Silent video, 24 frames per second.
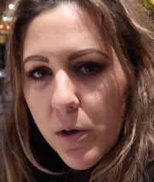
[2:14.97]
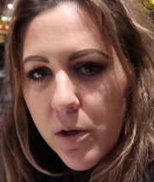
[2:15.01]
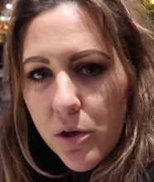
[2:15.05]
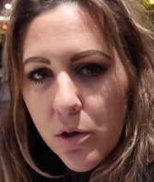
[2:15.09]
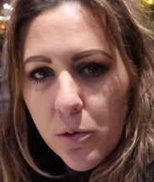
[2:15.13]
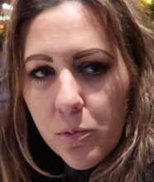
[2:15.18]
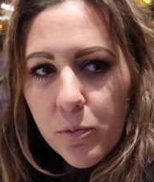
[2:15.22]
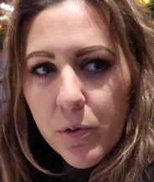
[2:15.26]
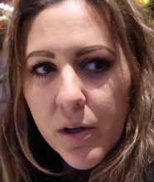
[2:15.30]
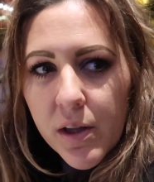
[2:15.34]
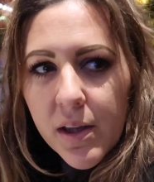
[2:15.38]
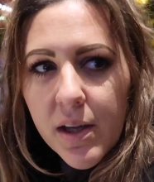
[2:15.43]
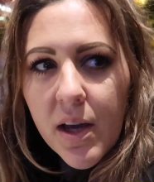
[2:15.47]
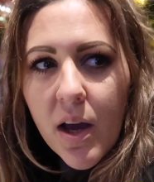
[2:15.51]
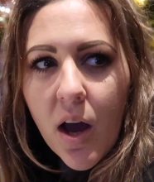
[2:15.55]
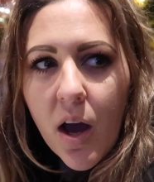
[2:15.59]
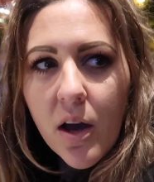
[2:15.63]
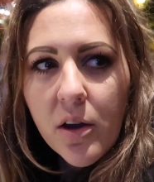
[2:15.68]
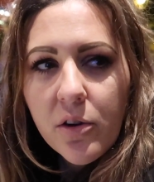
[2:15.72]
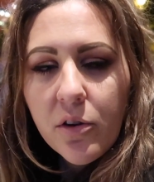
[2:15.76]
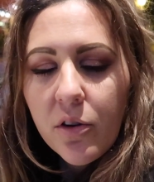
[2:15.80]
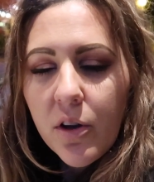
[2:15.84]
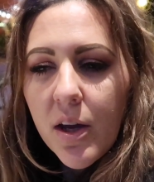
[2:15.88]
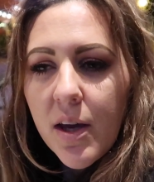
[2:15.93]
when you're really
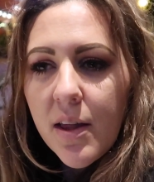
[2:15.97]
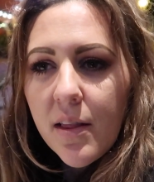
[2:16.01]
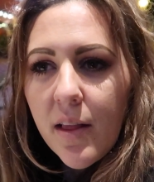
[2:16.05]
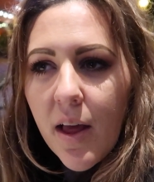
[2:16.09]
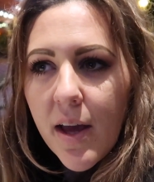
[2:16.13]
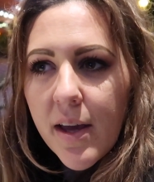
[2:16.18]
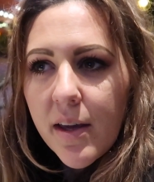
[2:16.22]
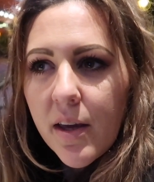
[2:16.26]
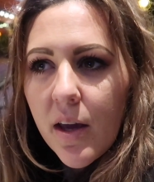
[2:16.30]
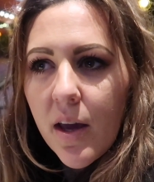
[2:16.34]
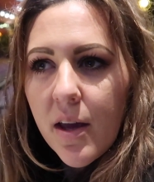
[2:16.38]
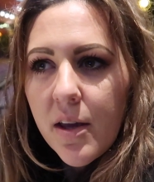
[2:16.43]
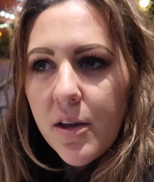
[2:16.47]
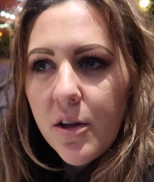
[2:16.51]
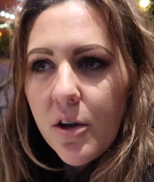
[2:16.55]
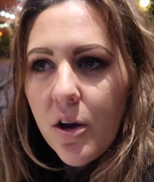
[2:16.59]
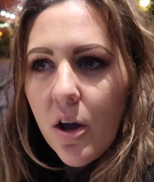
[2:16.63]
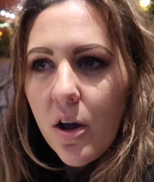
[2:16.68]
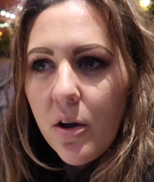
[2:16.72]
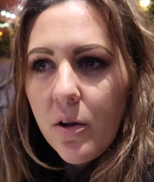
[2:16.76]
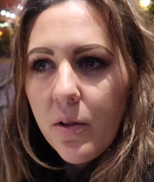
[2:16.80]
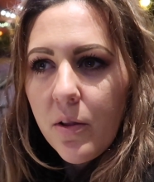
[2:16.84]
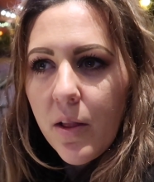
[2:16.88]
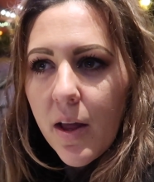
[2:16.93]
hungry, like like
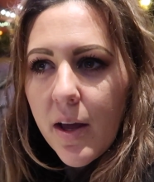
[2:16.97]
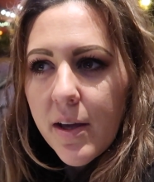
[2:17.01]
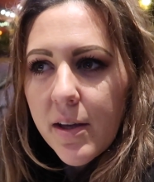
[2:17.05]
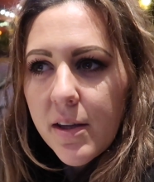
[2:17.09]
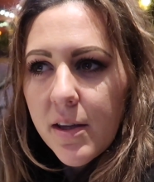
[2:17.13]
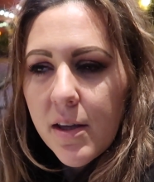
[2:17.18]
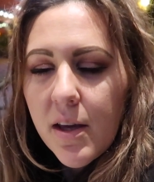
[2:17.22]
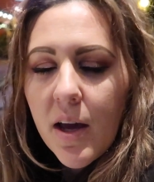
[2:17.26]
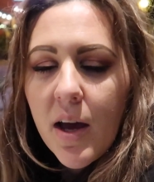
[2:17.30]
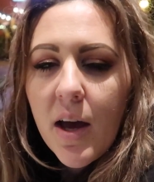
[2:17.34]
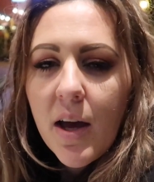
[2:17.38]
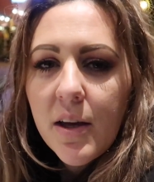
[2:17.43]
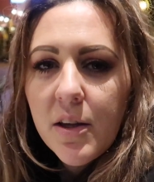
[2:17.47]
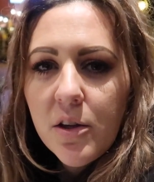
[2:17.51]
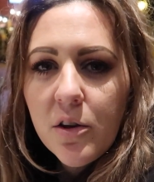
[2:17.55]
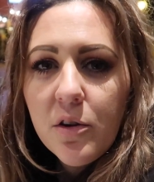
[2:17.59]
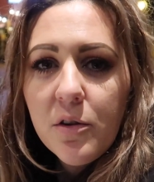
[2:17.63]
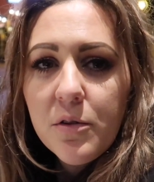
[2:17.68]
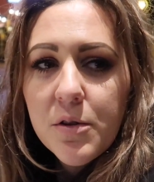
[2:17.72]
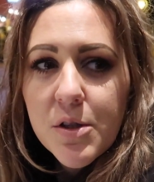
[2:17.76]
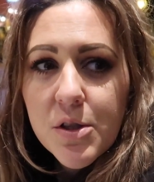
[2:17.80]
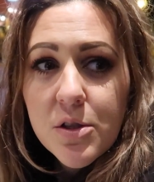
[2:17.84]
I was. yeah, you're.